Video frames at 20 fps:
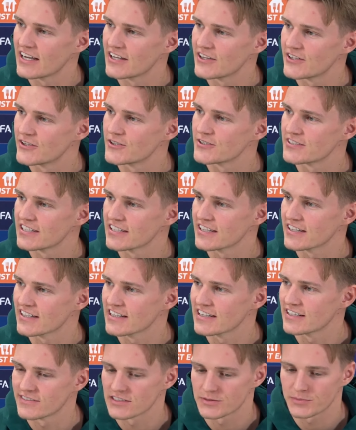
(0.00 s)
you know, taking
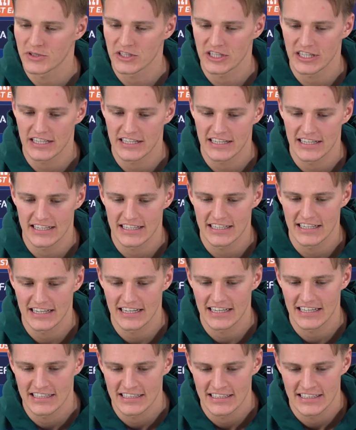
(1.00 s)
care of his body and
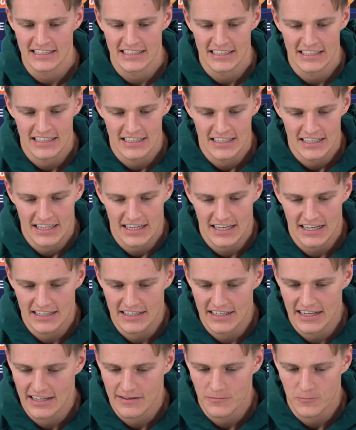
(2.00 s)
uh,
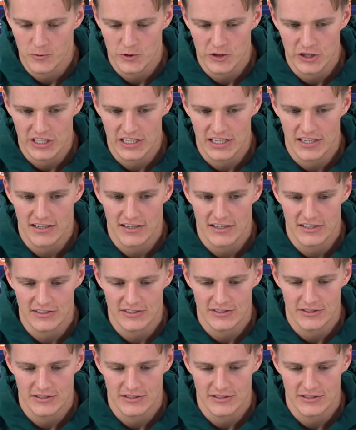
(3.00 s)
and and working hard.